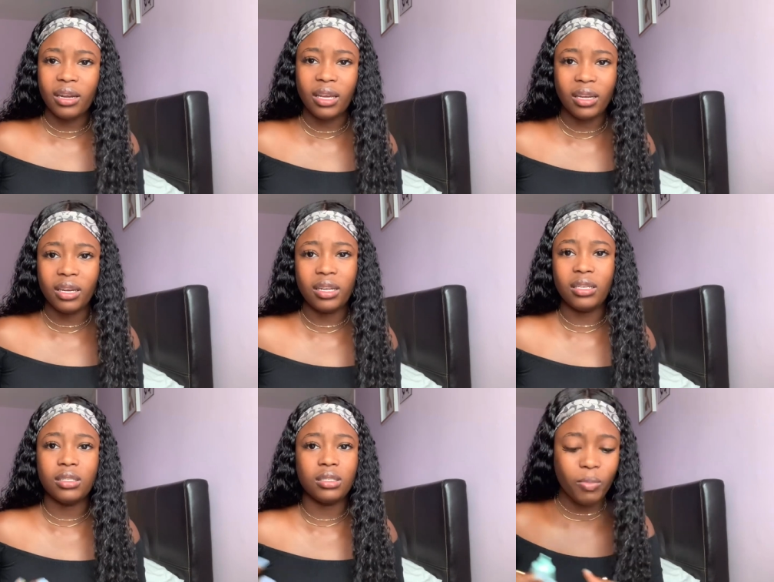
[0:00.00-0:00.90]
the kidney,
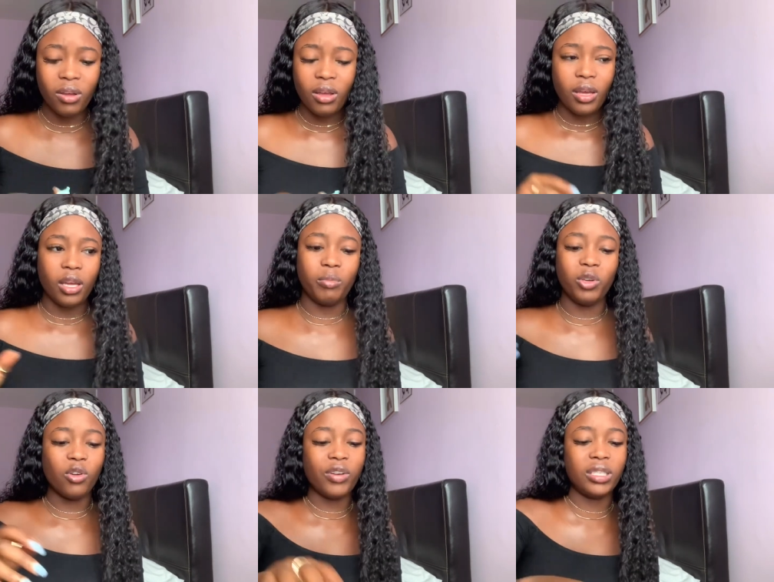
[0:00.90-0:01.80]
in
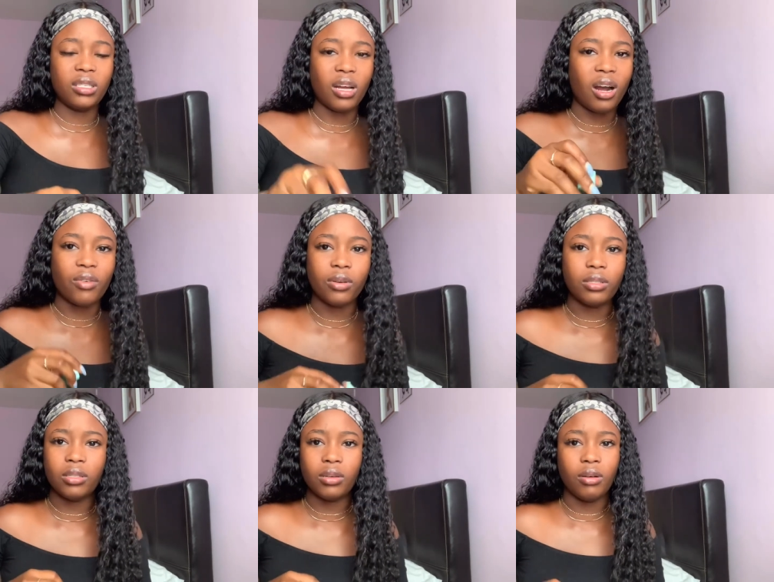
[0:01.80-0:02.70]
urine start run,
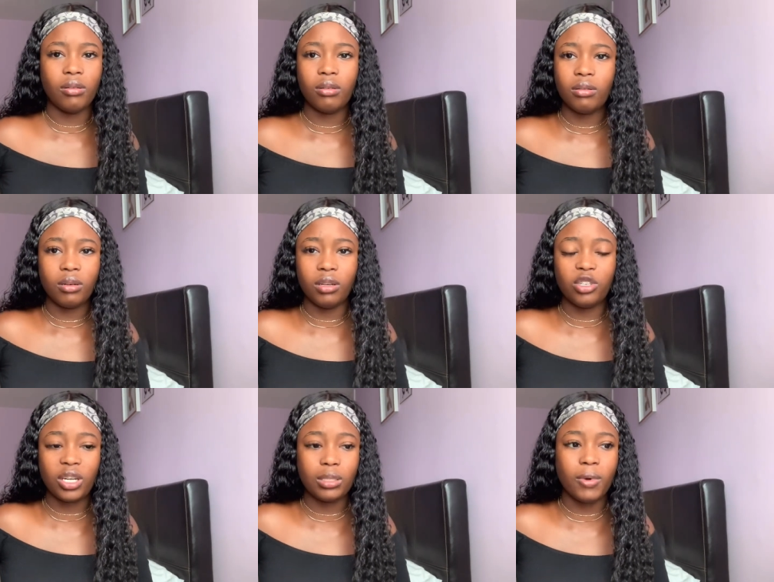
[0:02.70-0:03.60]
so the
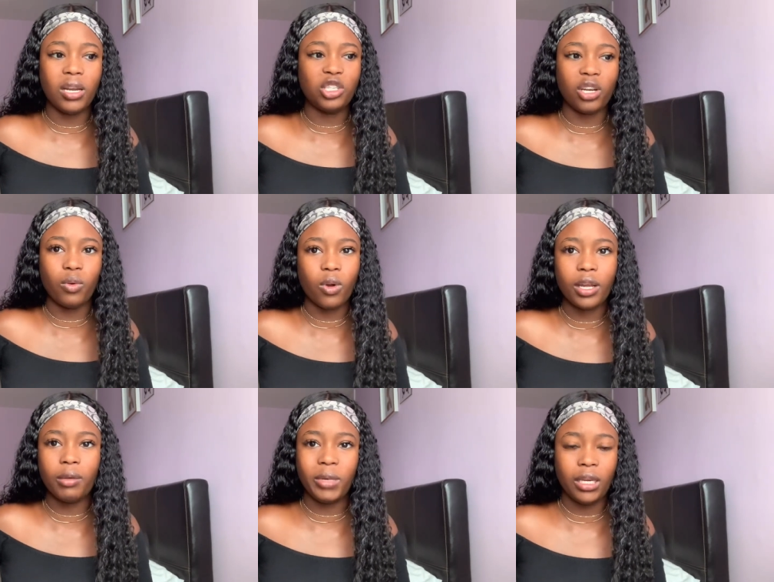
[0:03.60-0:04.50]
transplant literally worked
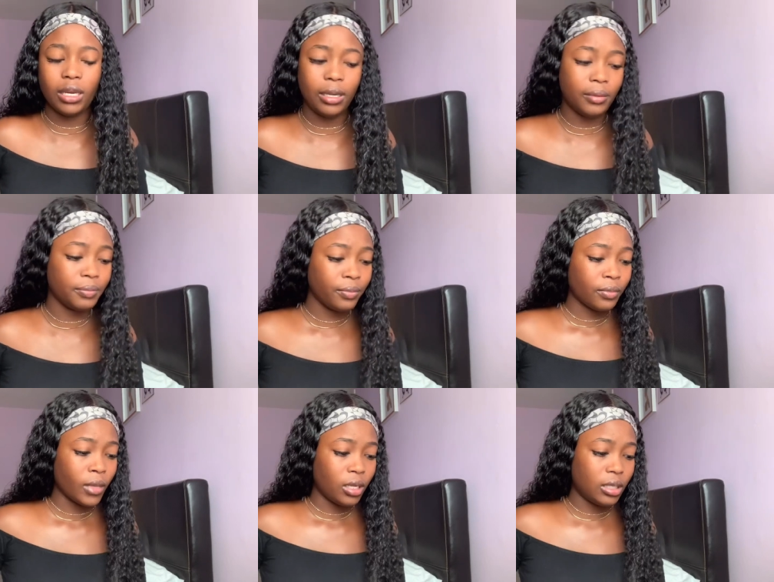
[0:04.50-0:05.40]
immediately.
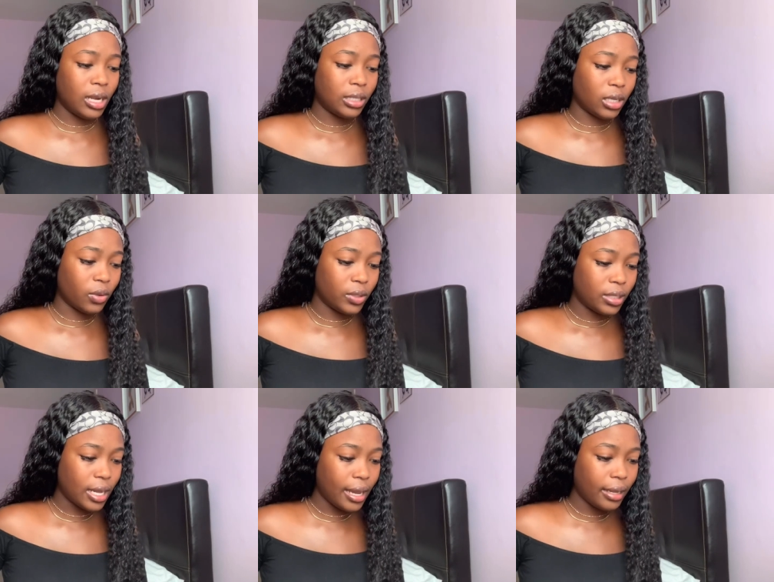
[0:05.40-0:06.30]
So that's a good
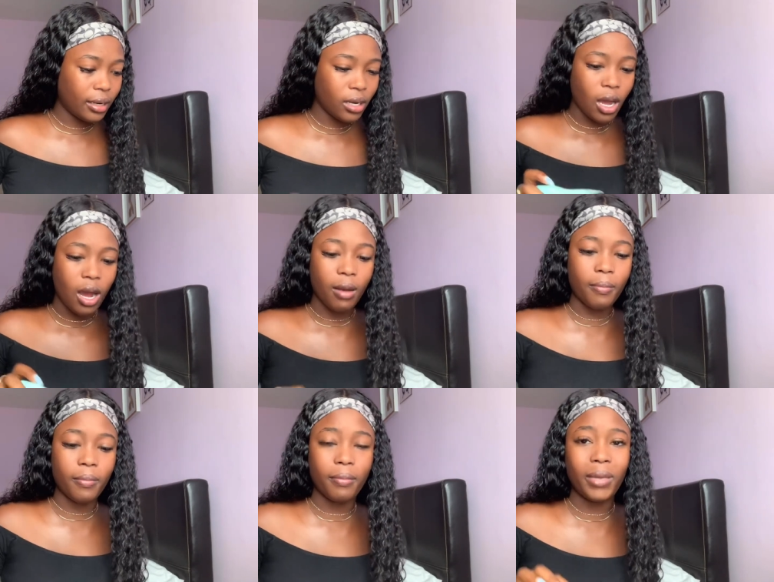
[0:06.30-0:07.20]
sign.
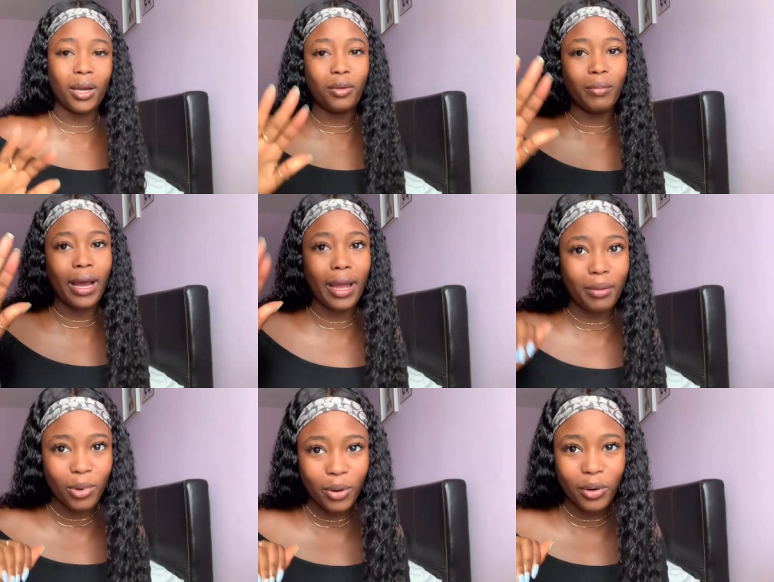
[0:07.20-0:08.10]
I'm gonna do my
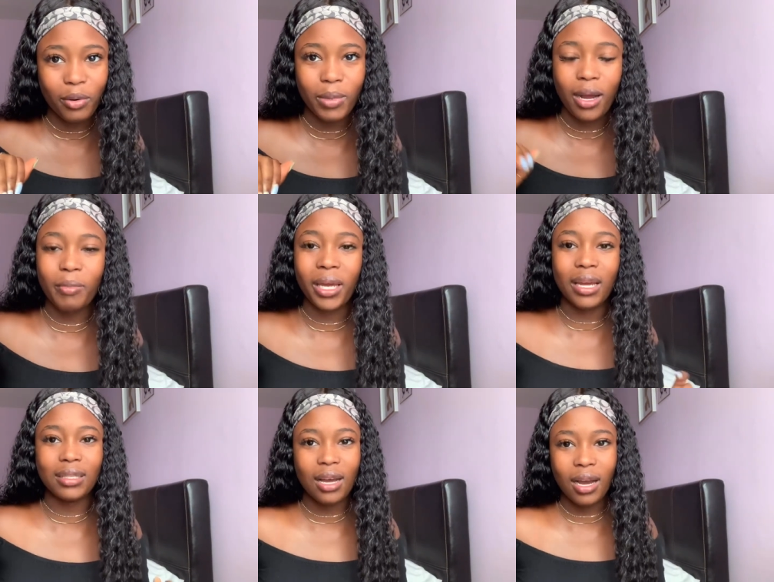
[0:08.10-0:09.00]
eyebrow now because I can't
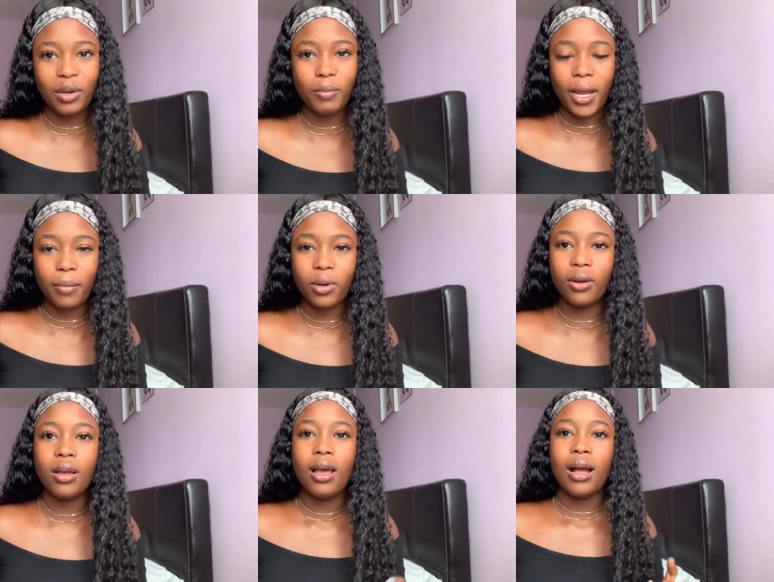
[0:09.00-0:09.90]
talk under my eyebrow,
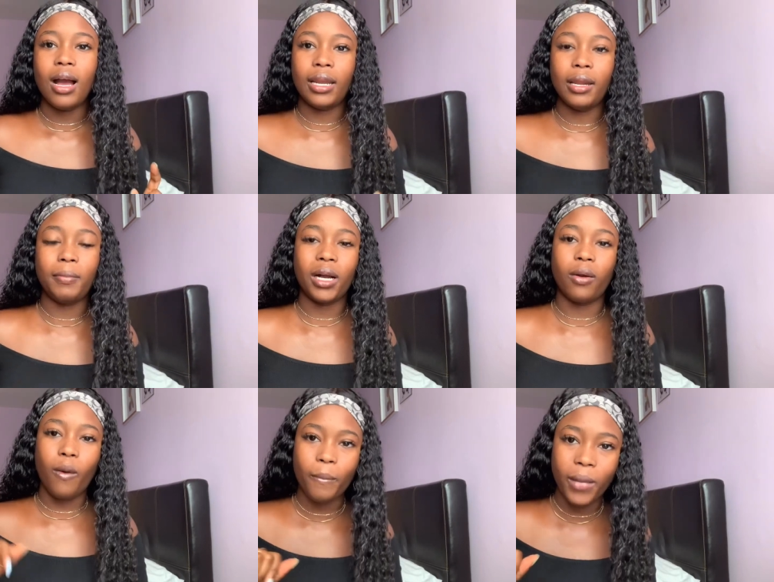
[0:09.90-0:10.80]
and then I'm gonna
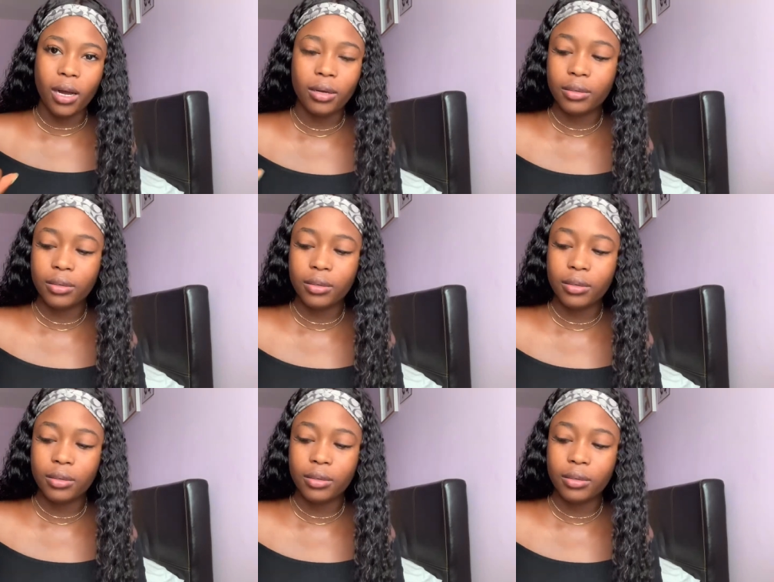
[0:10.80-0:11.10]
come back.